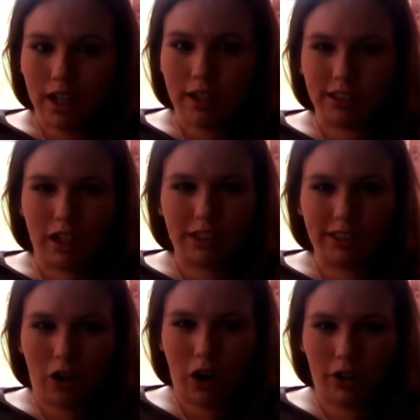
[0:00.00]
it's
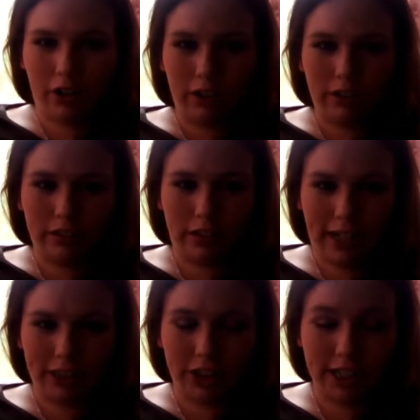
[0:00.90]
also harder,
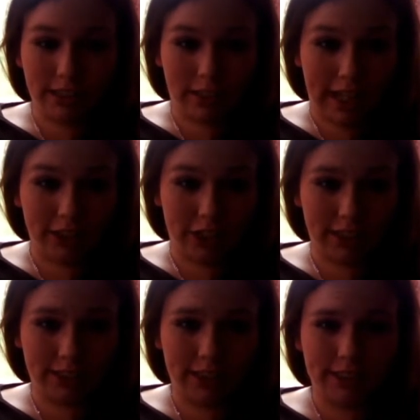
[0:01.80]
like
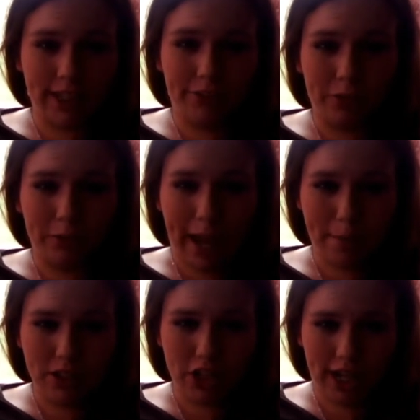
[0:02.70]
Jessica said from Gabe
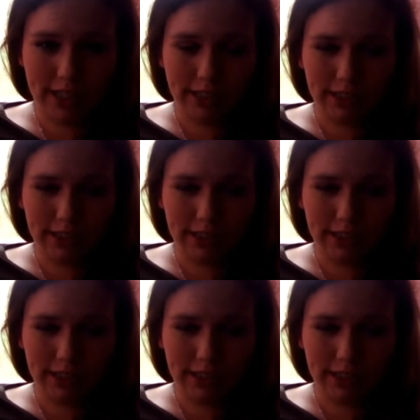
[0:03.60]
and Jess,